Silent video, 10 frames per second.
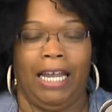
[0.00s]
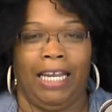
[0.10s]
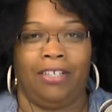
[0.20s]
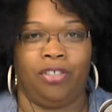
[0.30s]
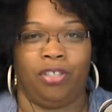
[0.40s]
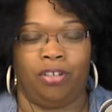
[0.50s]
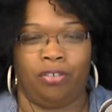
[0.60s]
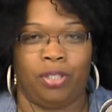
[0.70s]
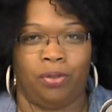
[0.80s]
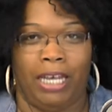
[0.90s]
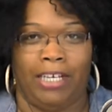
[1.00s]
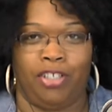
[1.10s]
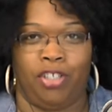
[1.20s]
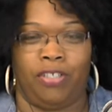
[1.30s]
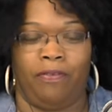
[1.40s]
and you can also
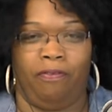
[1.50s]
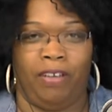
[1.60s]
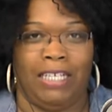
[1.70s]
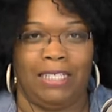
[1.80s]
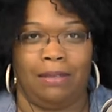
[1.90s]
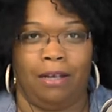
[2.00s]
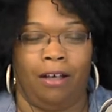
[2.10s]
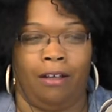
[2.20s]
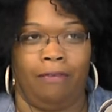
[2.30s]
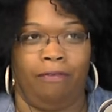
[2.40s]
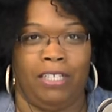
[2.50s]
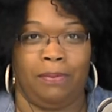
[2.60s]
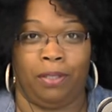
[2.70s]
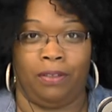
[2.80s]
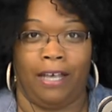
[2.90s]
catch us face on
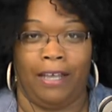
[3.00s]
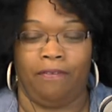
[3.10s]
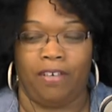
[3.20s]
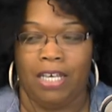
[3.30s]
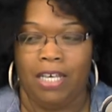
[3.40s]
Facebook Live.